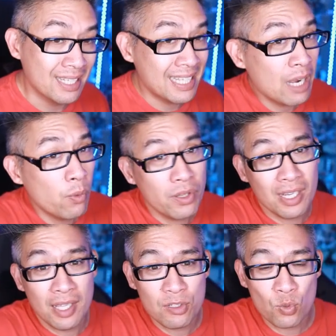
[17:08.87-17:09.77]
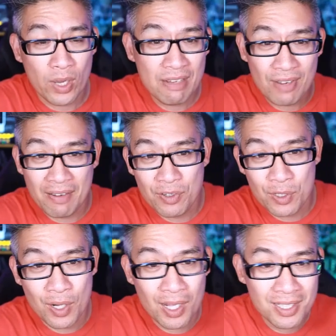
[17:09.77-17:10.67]
Is that worth another
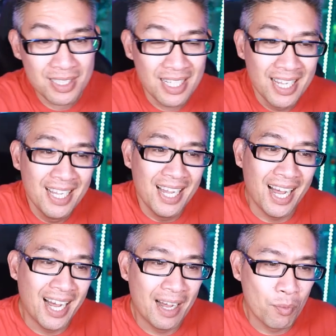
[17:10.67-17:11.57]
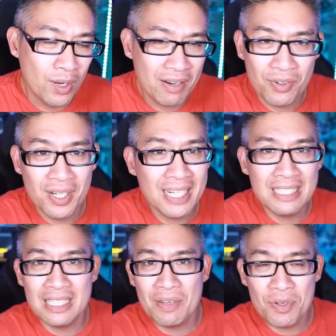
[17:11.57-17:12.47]
$2,500? Whatever it
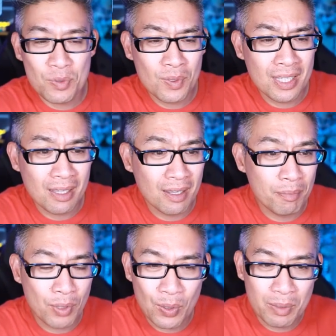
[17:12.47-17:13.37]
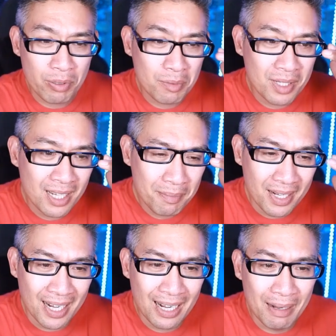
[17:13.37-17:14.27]
is, the difference between the pro and the premium.
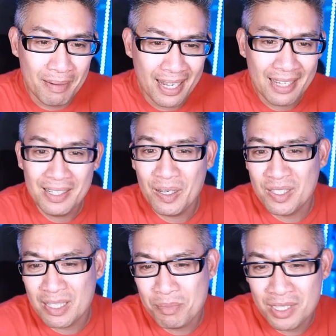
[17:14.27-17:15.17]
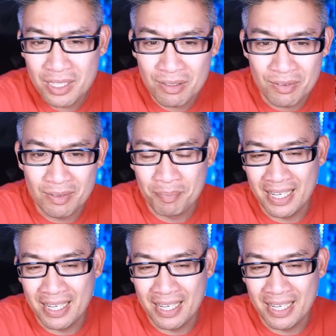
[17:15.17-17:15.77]
I don't know. It's up to you.